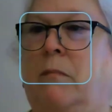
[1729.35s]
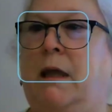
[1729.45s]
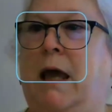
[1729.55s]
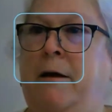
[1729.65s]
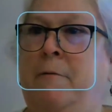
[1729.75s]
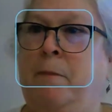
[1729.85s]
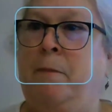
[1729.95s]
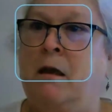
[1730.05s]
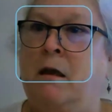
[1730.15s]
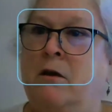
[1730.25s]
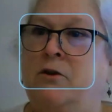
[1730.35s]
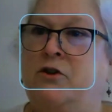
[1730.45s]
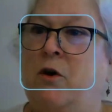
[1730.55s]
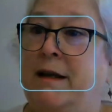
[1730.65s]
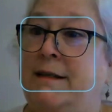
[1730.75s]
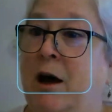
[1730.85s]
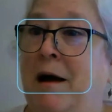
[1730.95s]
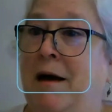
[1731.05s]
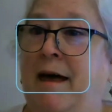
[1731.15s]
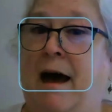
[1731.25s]
Okay. So I can tell
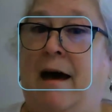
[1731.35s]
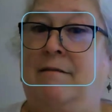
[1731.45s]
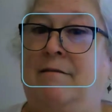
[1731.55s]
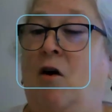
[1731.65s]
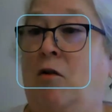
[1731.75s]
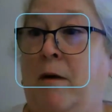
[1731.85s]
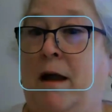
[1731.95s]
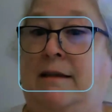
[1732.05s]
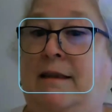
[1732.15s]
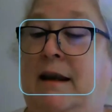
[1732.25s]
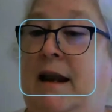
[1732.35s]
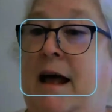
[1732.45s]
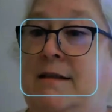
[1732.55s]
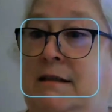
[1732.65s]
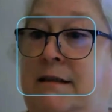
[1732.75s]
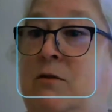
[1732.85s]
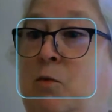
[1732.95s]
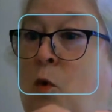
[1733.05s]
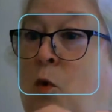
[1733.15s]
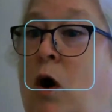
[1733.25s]
by that already that it has at least
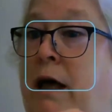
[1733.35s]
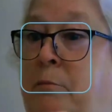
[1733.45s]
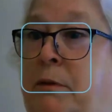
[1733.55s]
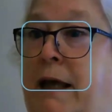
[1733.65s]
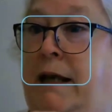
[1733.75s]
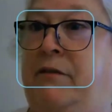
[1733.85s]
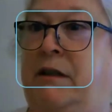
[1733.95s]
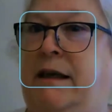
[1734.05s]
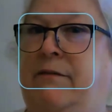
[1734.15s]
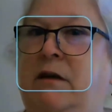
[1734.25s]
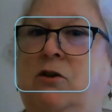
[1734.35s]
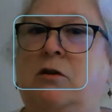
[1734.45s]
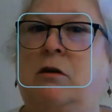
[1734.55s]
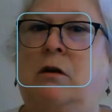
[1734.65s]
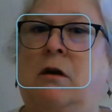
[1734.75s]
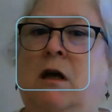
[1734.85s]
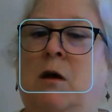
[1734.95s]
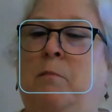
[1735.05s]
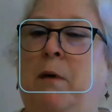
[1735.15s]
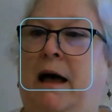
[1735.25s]
one plane of cleavage.
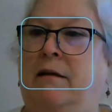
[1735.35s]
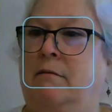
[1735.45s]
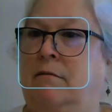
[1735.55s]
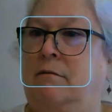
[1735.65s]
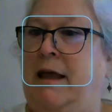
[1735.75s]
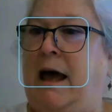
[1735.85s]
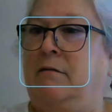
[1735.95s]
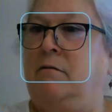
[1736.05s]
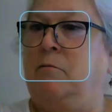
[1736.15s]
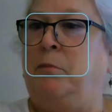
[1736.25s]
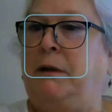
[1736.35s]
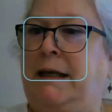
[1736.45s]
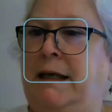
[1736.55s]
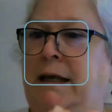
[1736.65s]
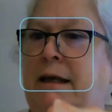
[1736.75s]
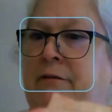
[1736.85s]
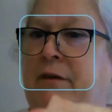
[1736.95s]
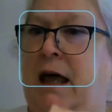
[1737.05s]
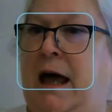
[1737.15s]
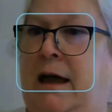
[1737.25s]
But that blinking of the
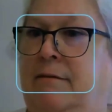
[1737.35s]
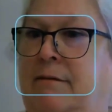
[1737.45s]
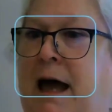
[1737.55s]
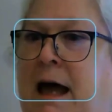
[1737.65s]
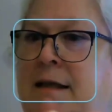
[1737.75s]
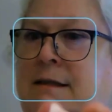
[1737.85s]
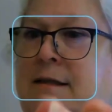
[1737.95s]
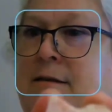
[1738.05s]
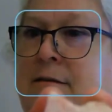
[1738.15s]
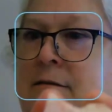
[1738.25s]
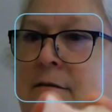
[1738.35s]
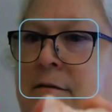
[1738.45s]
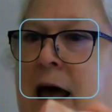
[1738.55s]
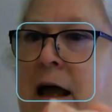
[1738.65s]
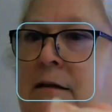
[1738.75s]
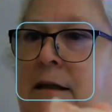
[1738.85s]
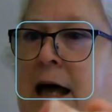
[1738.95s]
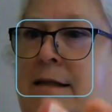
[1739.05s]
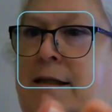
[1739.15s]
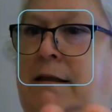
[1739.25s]
light, that's that
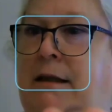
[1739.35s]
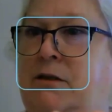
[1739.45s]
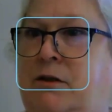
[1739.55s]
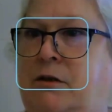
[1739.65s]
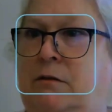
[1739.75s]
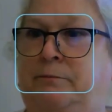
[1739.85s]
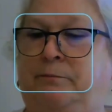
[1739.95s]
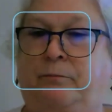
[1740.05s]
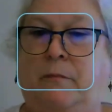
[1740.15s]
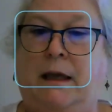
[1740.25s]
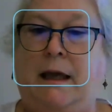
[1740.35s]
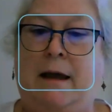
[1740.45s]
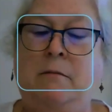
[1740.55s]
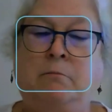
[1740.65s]
glassy luster. Okay.